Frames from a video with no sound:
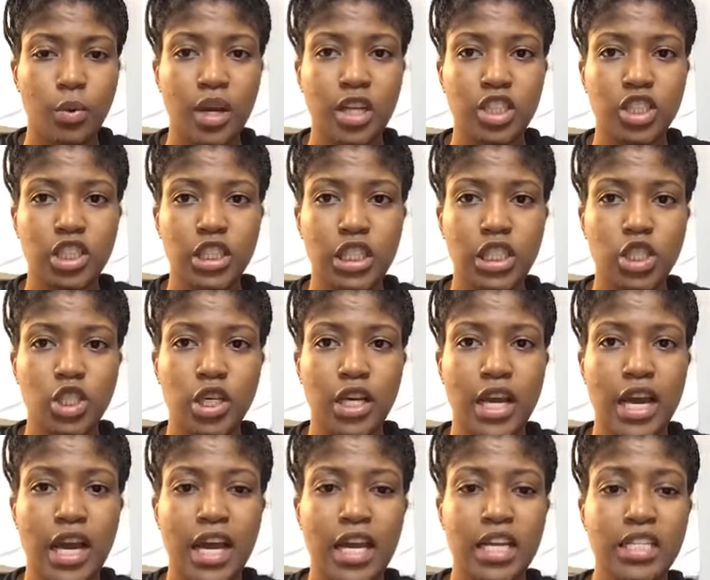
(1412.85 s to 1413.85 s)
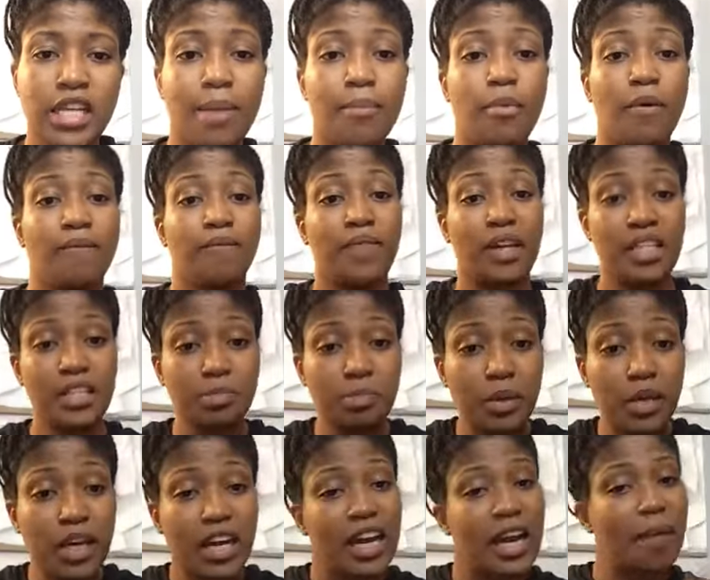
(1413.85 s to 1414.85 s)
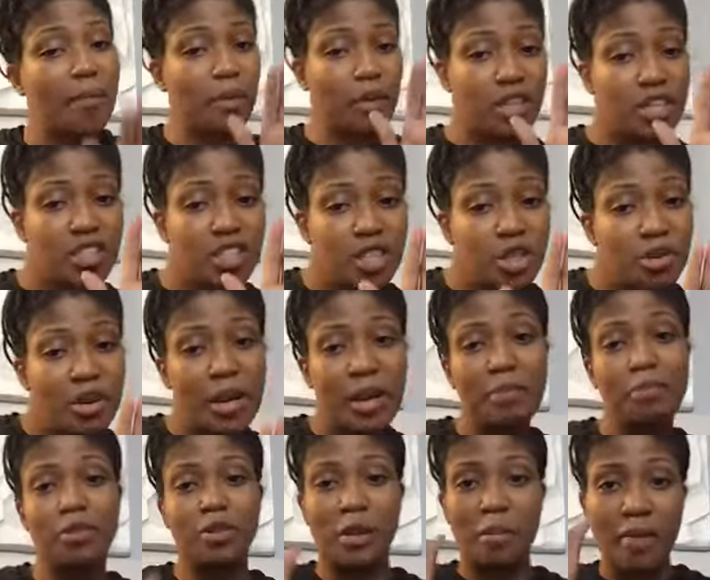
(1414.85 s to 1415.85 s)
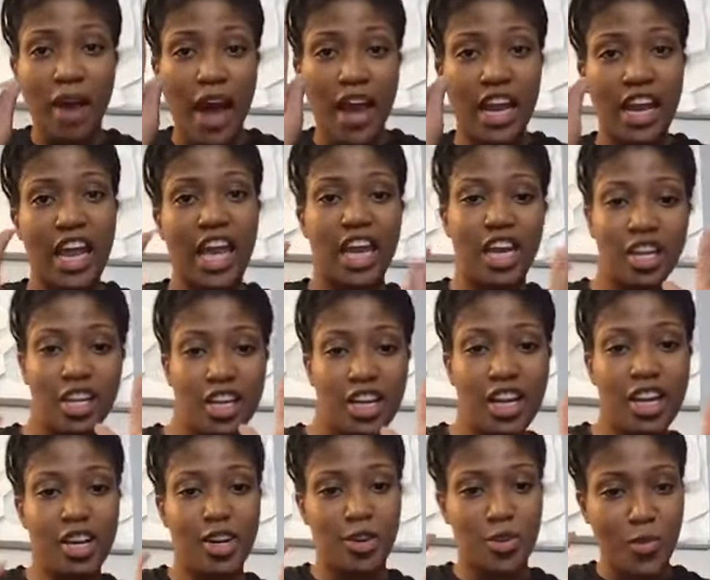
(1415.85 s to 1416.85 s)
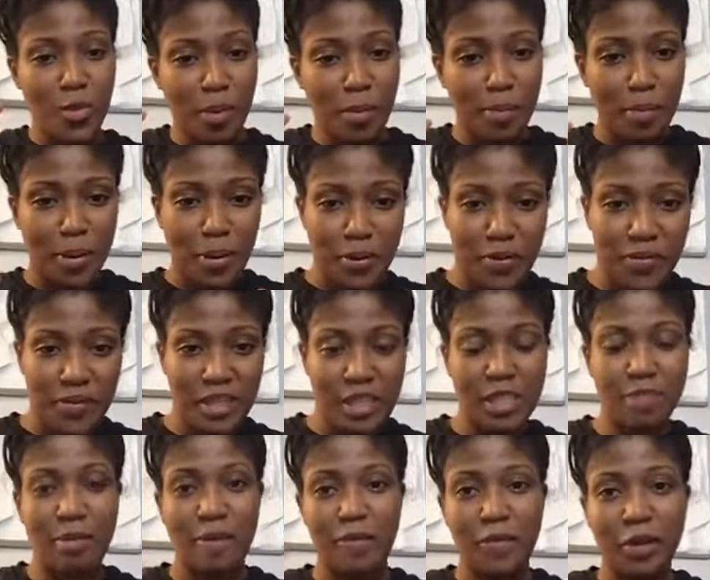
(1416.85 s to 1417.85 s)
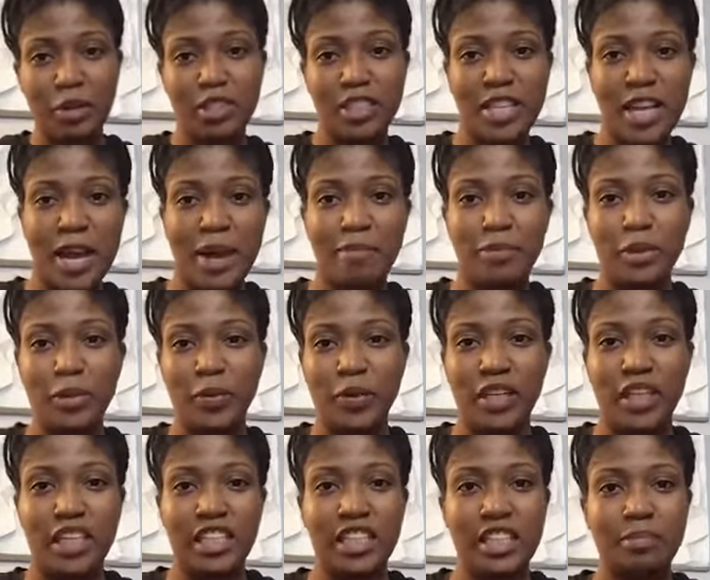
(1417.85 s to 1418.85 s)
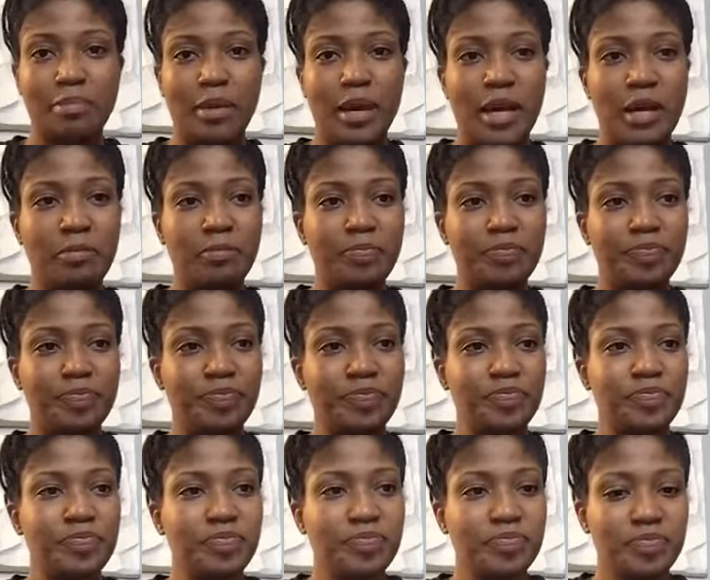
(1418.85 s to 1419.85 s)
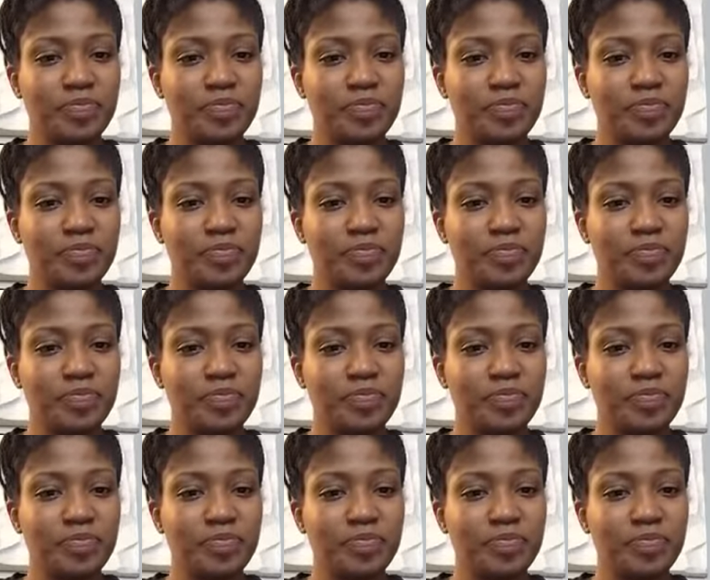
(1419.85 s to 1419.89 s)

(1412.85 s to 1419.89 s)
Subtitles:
Any other questions, you guys? I'm on Facebook and I'm on Instagram, so I'm kind of like looking and doing both. It's my first time doing this, but